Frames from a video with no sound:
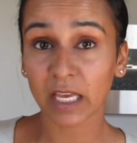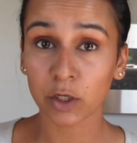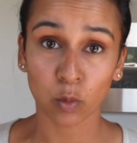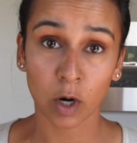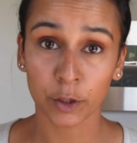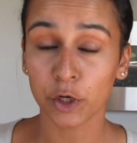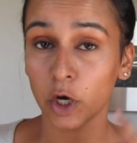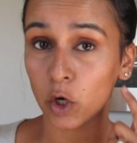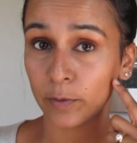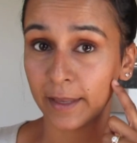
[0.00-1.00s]
you'd want to
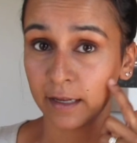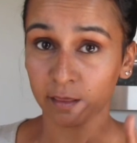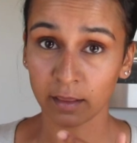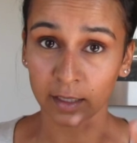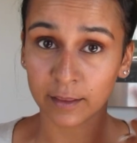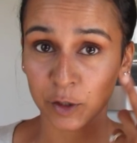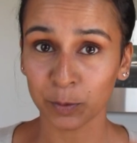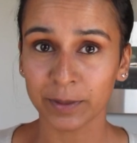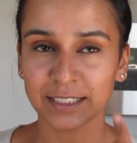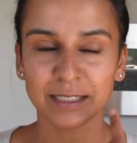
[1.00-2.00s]
know that I think that you
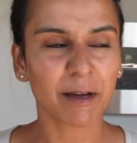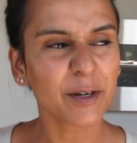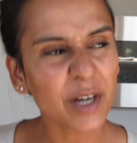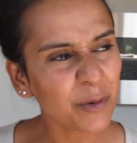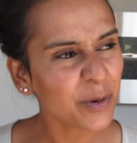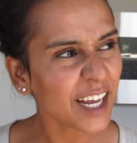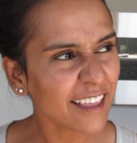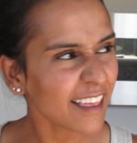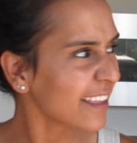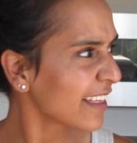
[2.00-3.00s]
missed a spot. No, would I
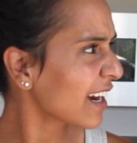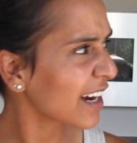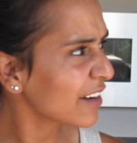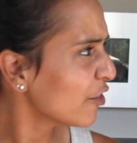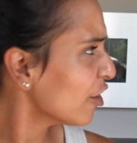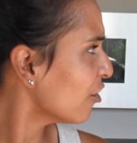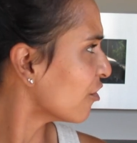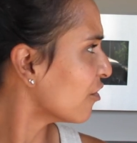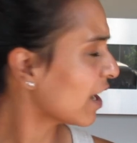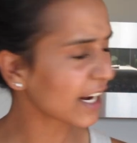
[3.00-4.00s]
like that? I don't
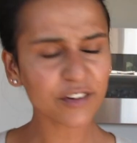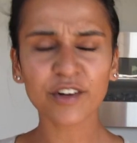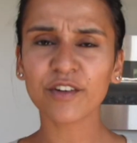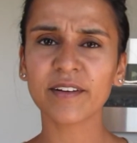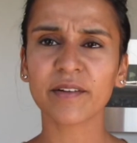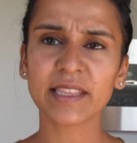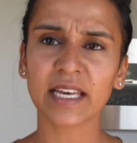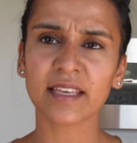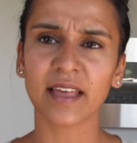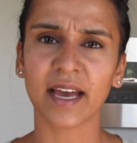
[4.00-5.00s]
know. I don't know if I would
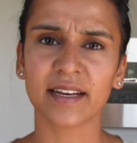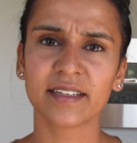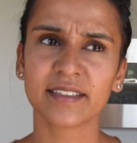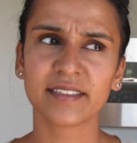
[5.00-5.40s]
like that.